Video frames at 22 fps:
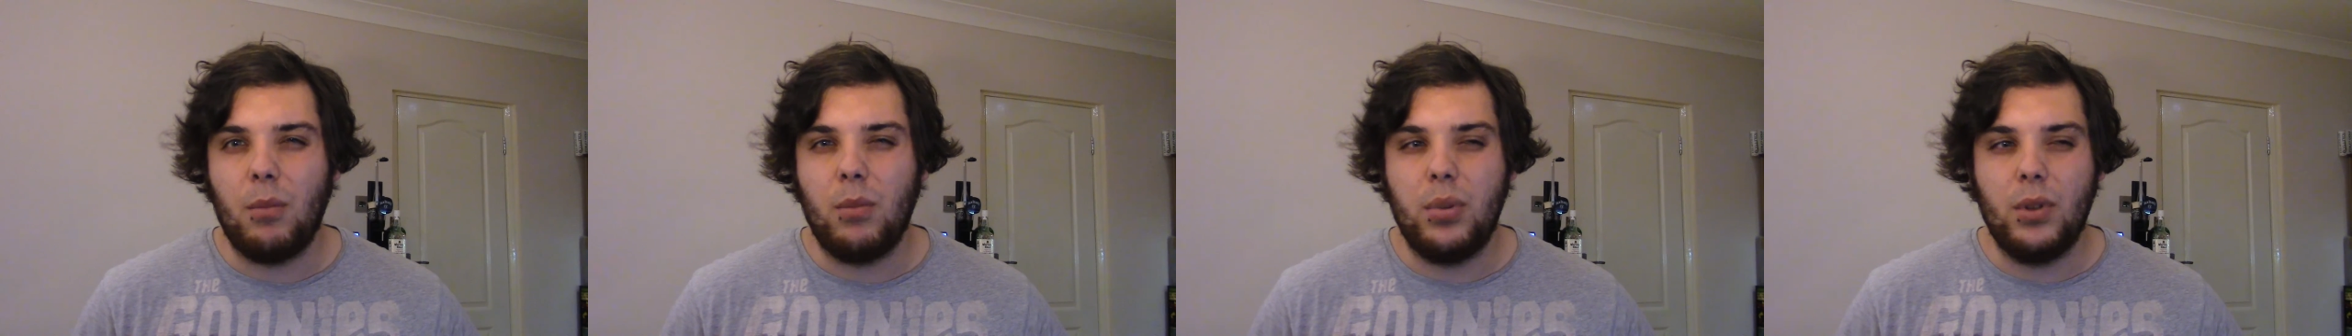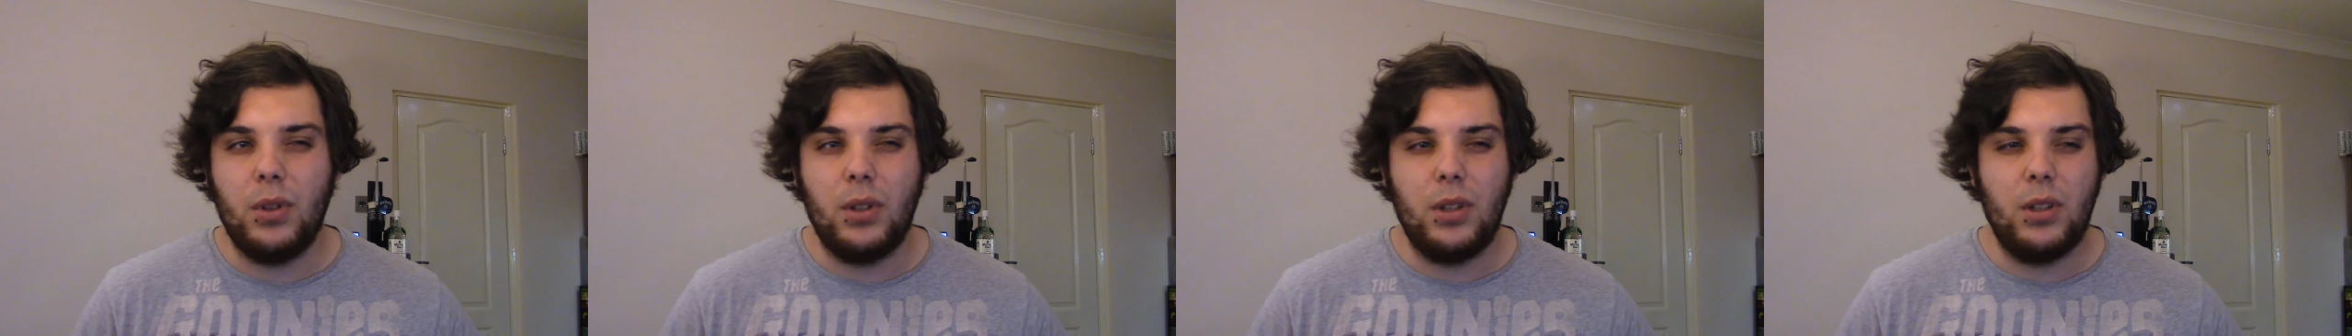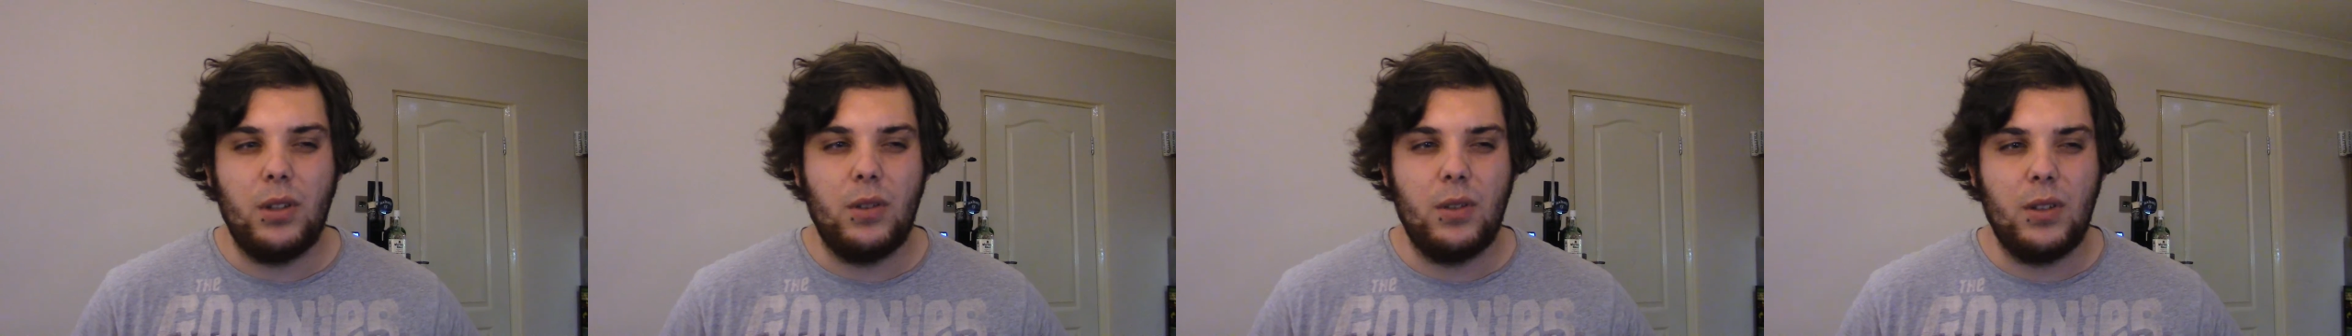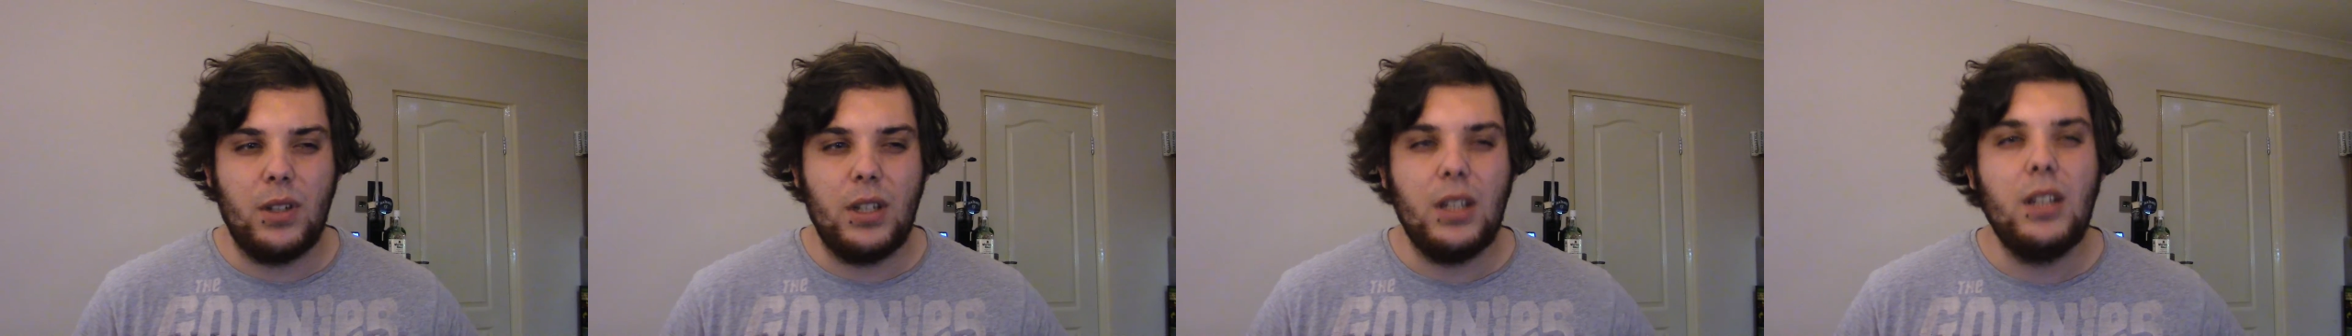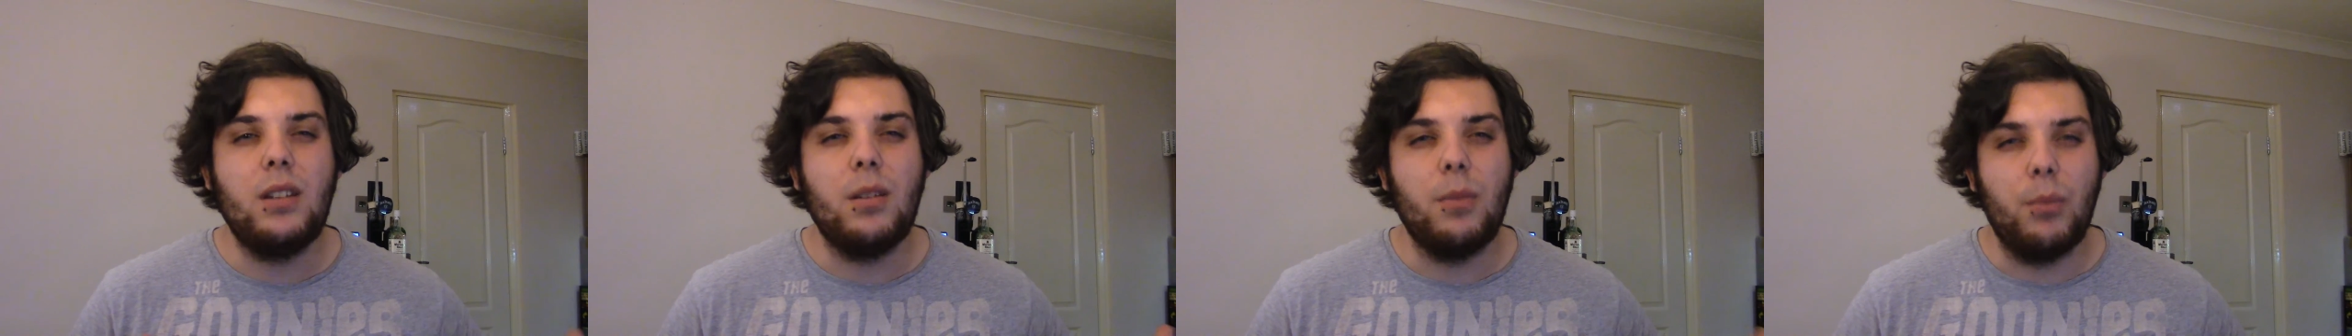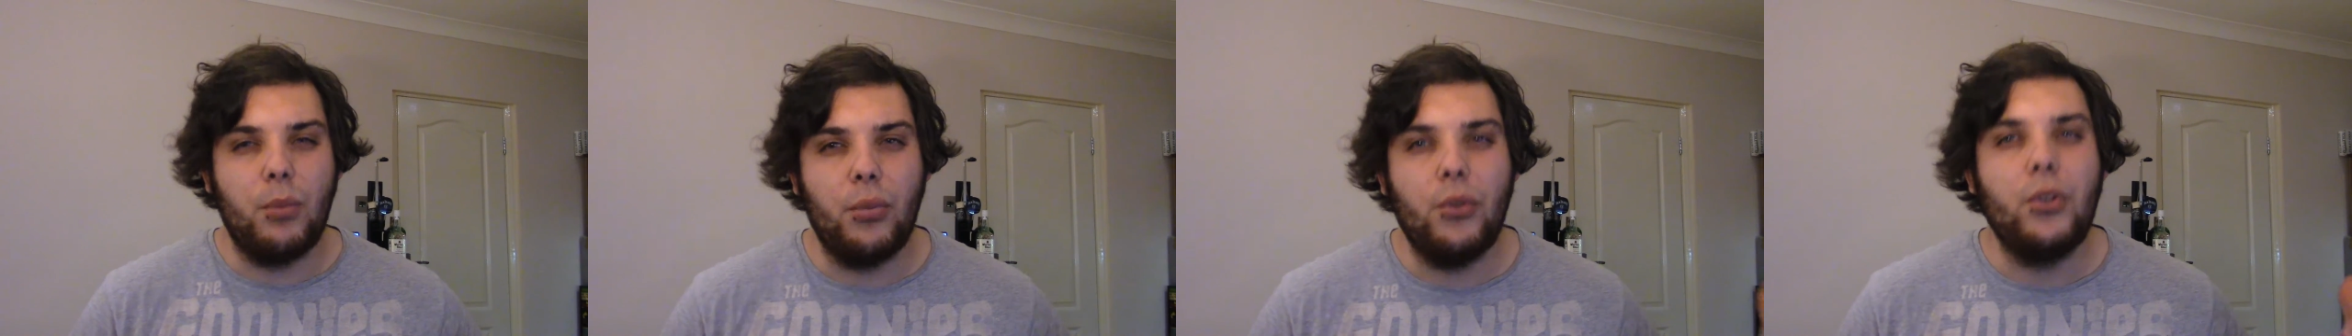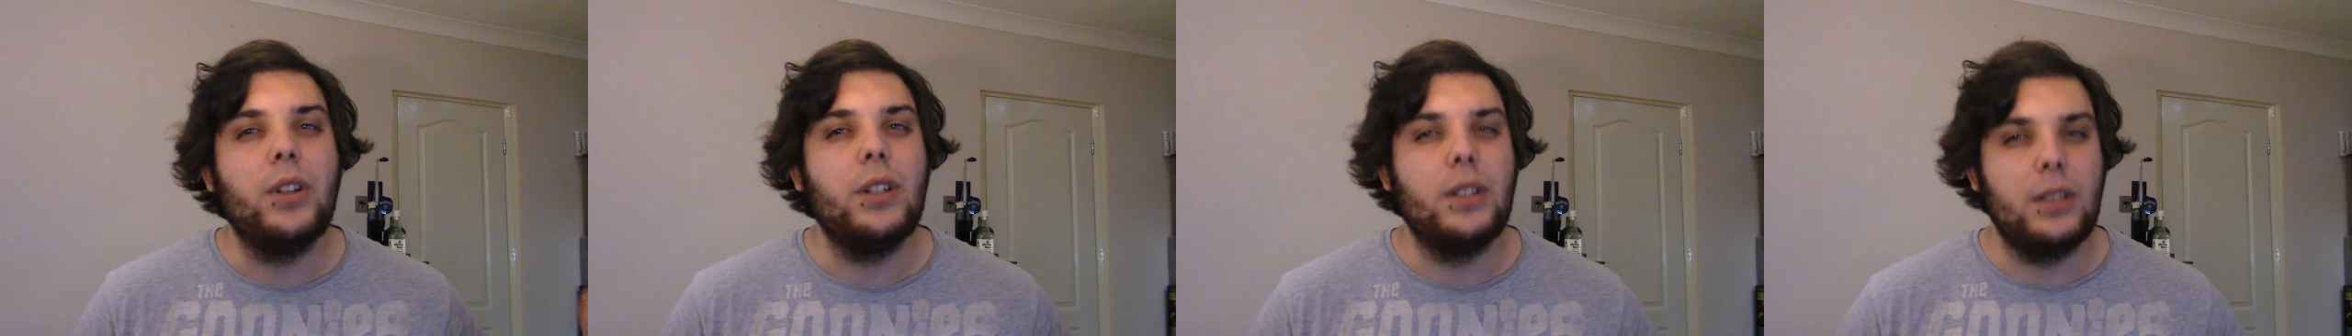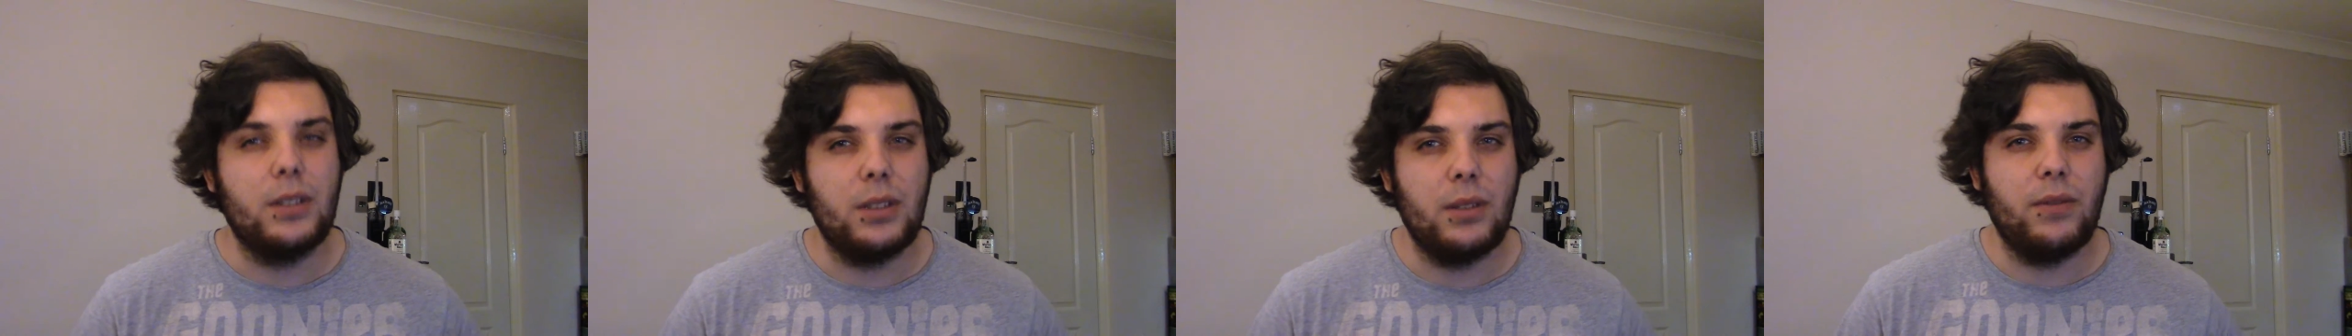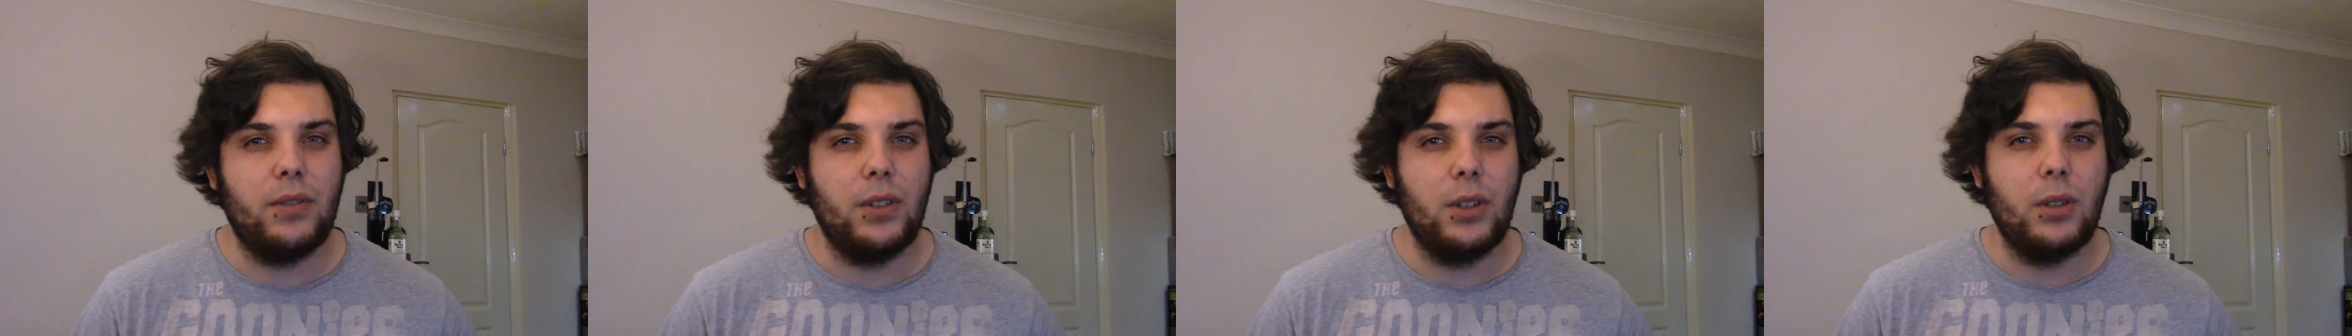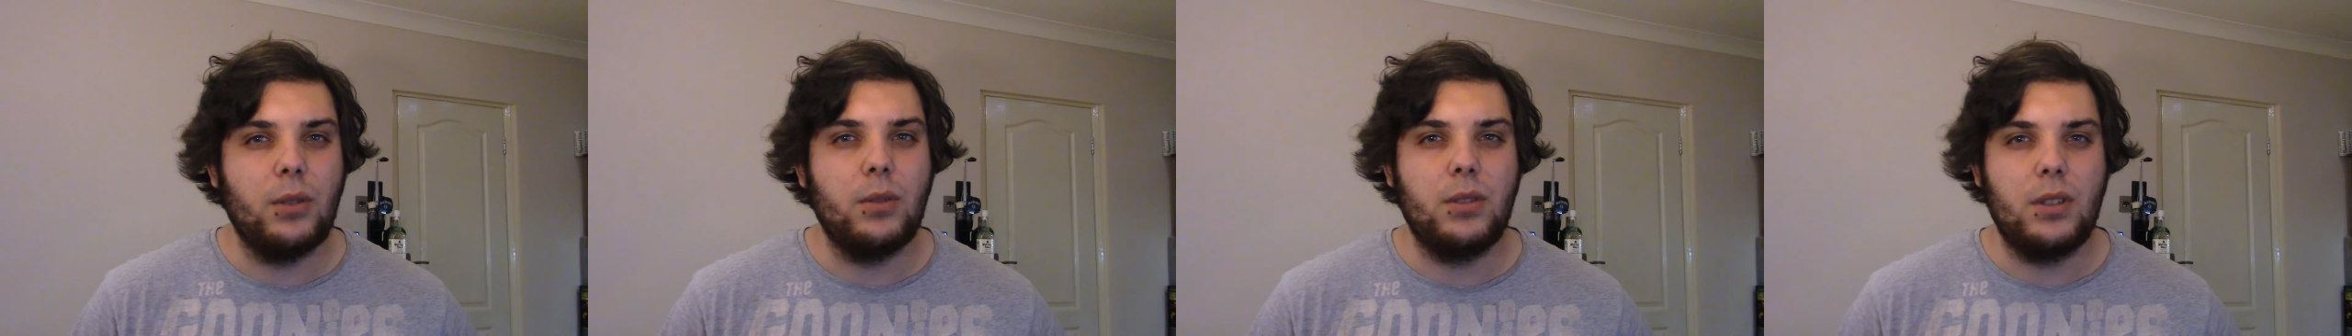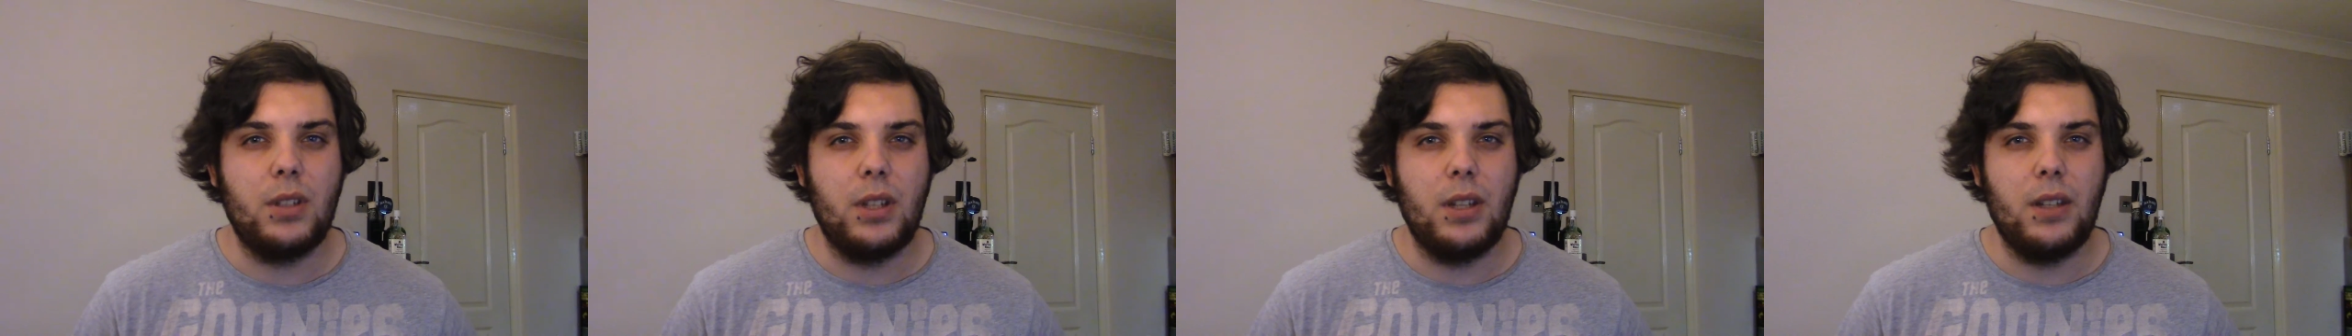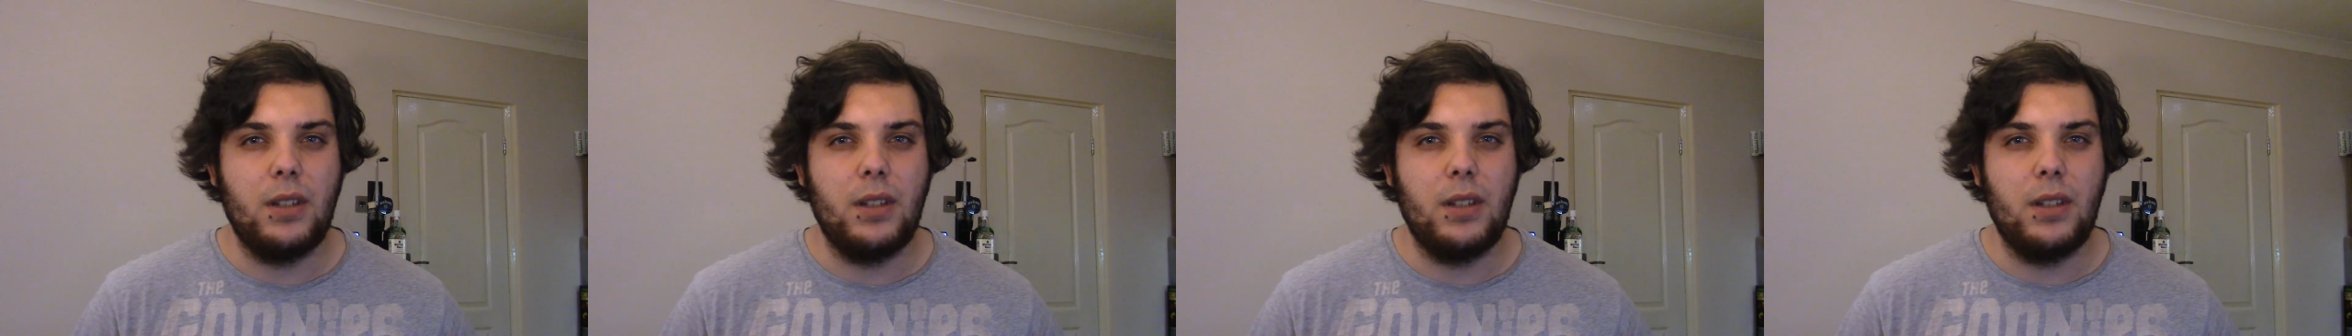but you need to bring something else to this